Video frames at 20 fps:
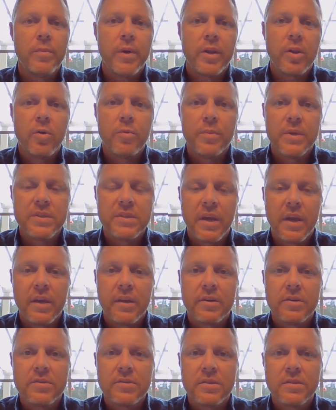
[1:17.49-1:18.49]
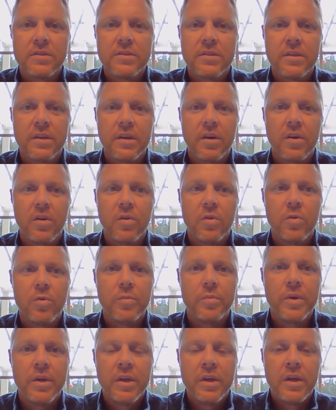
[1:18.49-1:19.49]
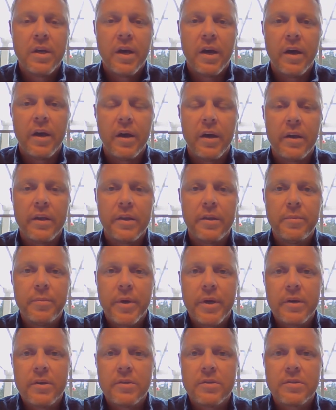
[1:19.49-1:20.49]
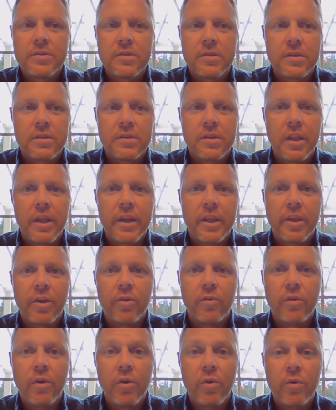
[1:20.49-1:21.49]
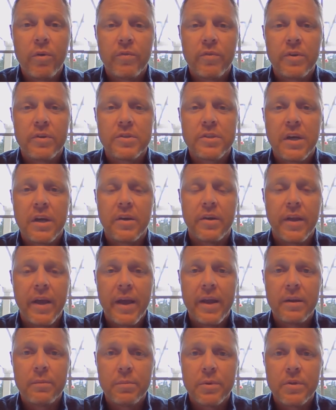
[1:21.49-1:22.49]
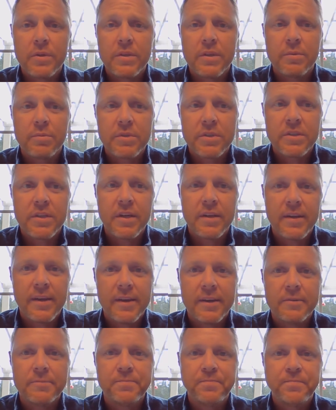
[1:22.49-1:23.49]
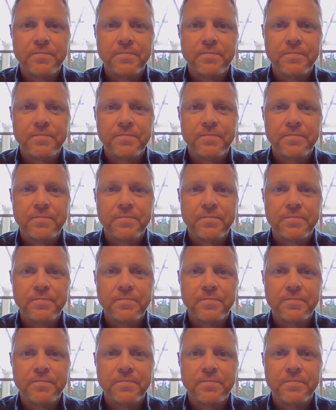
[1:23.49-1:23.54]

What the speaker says: I know Miss Anderson sent home emails letting you know if your child had a book that was checked out.